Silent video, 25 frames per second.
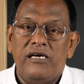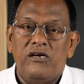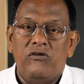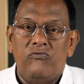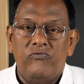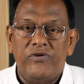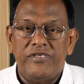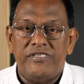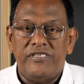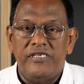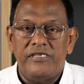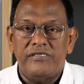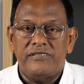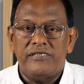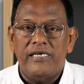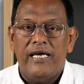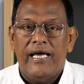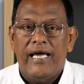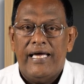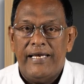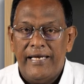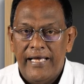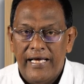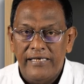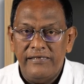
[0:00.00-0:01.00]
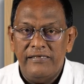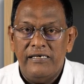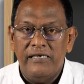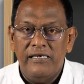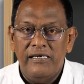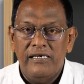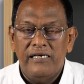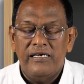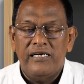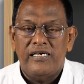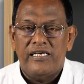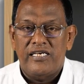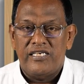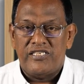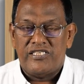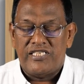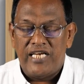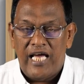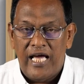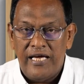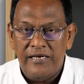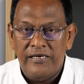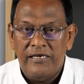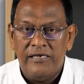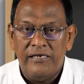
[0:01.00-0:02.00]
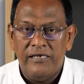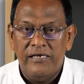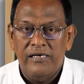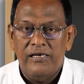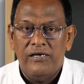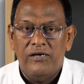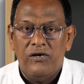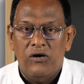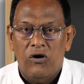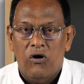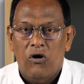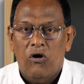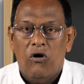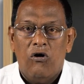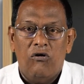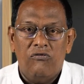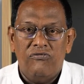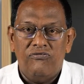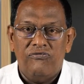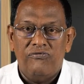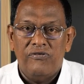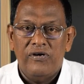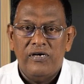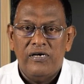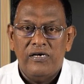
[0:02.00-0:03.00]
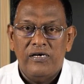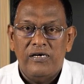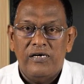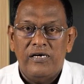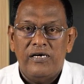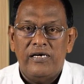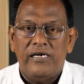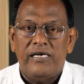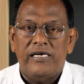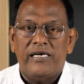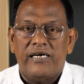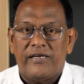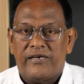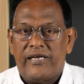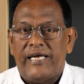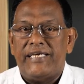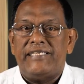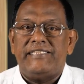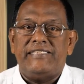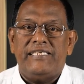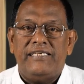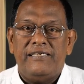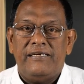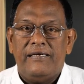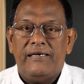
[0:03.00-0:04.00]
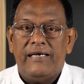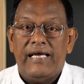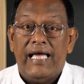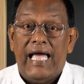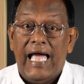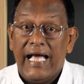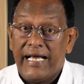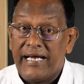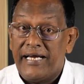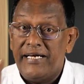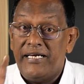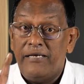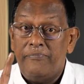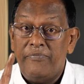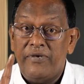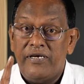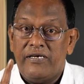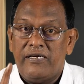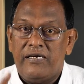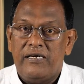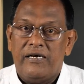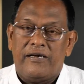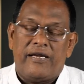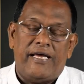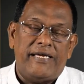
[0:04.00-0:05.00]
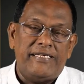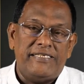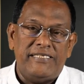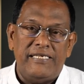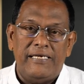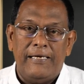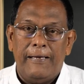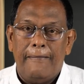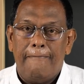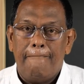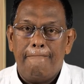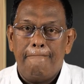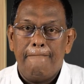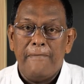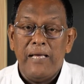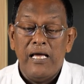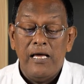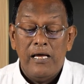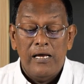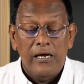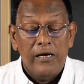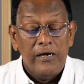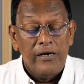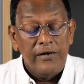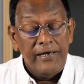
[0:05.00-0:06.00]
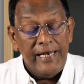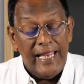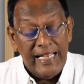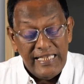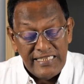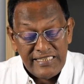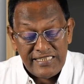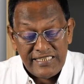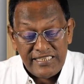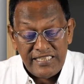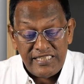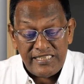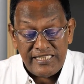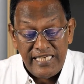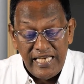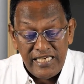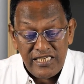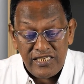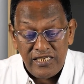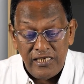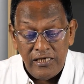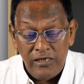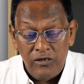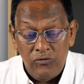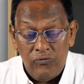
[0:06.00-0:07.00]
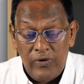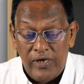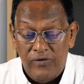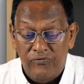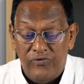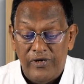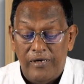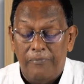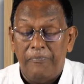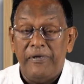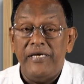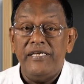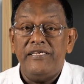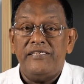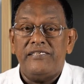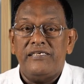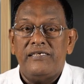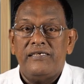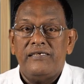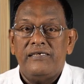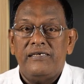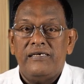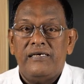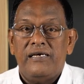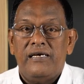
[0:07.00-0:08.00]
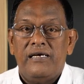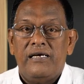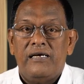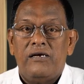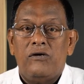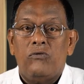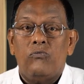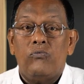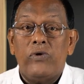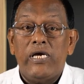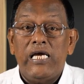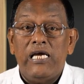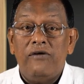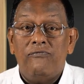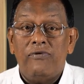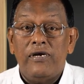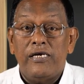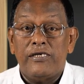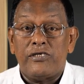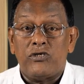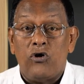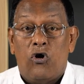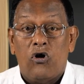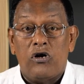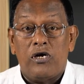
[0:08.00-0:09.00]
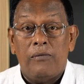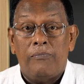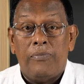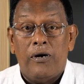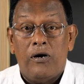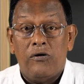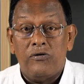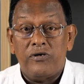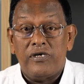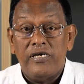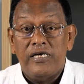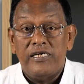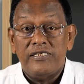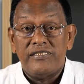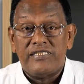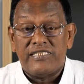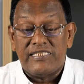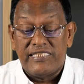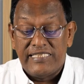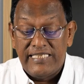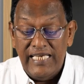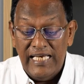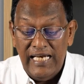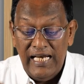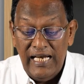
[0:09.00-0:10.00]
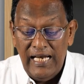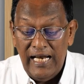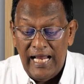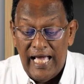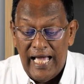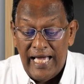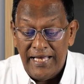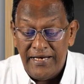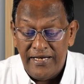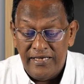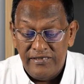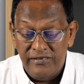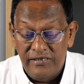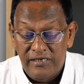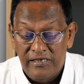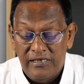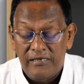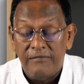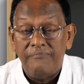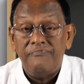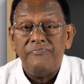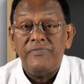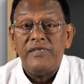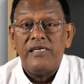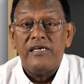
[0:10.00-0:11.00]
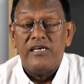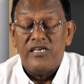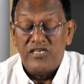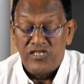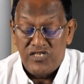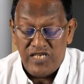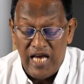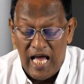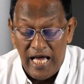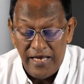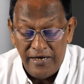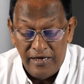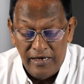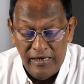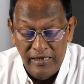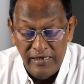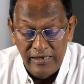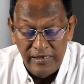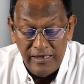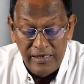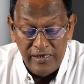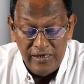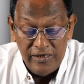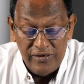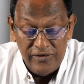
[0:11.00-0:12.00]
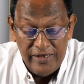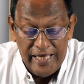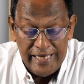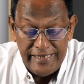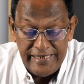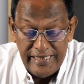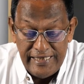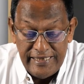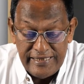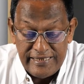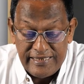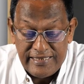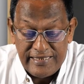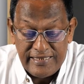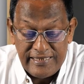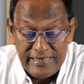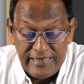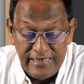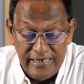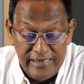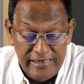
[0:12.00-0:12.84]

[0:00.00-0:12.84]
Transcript: which is another genre of writing, academic writing. Next session, when we meet, we will talk about still another genre, that is